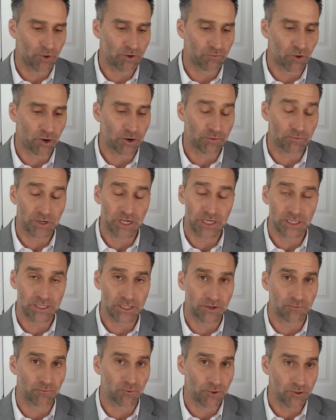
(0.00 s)
we wrote a piece
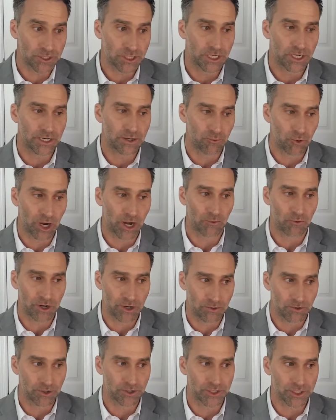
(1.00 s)
in Rusi where we
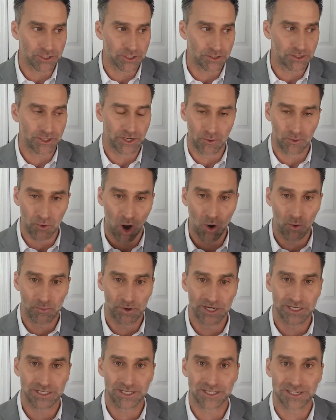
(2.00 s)
were just
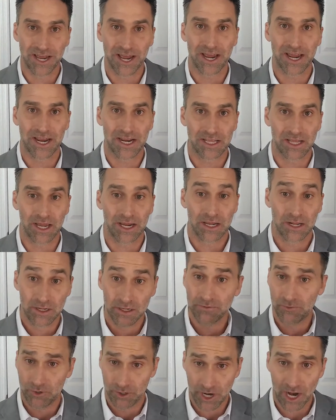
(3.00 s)
hoping to say, like,
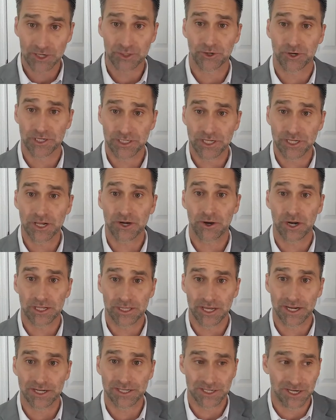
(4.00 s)
if you guys are considering
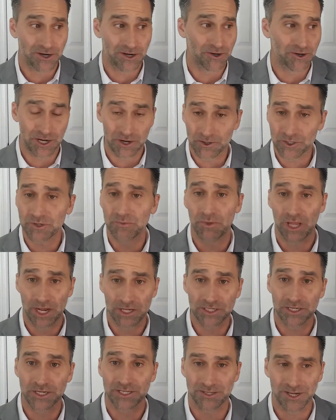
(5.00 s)
this, here's some
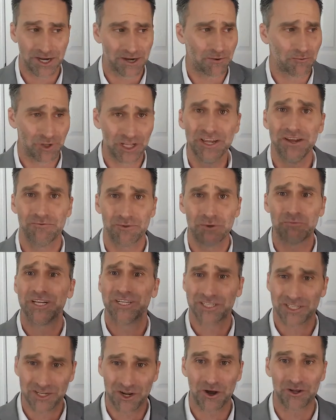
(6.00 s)
lessons. I believe the
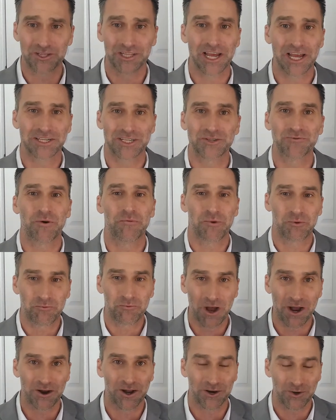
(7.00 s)
piece is called "Lessons from
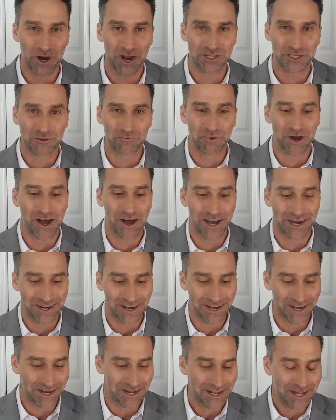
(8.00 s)
Across the Pond."
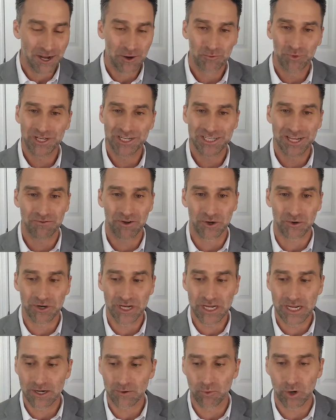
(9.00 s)
Please give it a
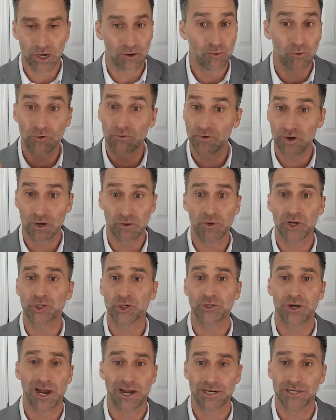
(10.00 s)
read. We're very much
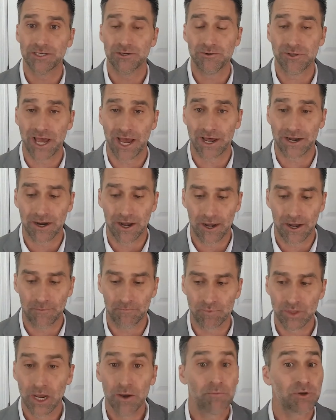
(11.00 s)
trying to do that.
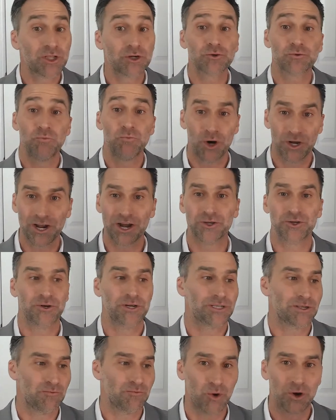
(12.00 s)
But there's more
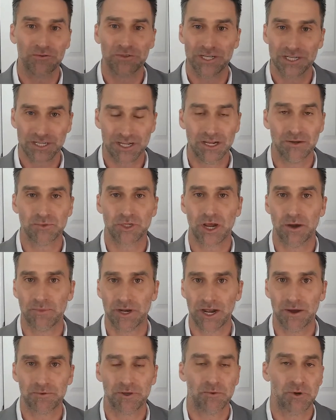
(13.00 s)
countries and more of these schemes
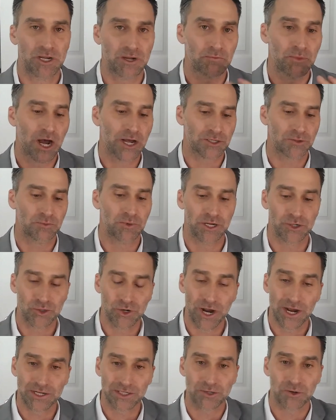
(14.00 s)
coming up than we could possibly
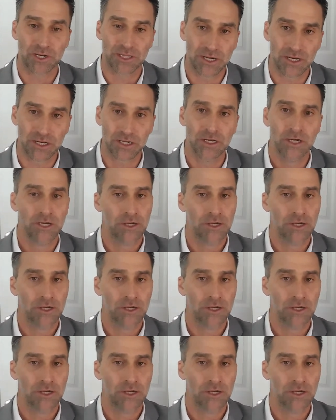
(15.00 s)
address. So I think